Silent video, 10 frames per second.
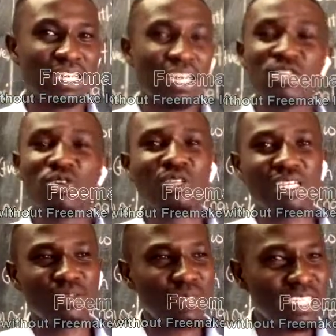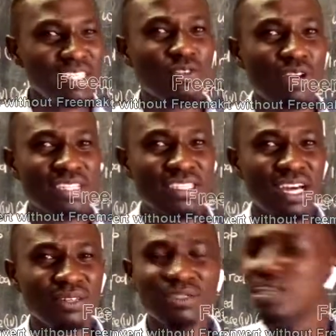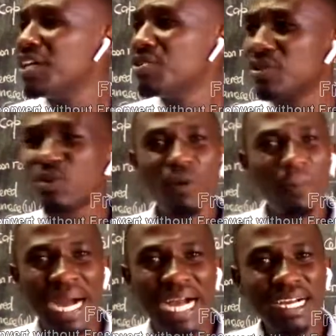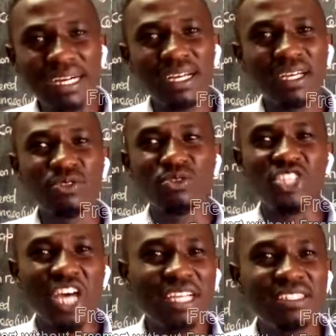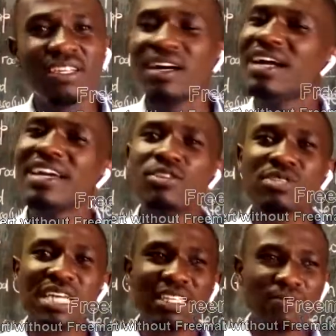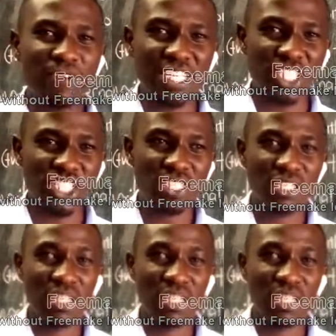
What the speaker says: You know that immediately it runs down, you will go back, you charge, again you start afresh.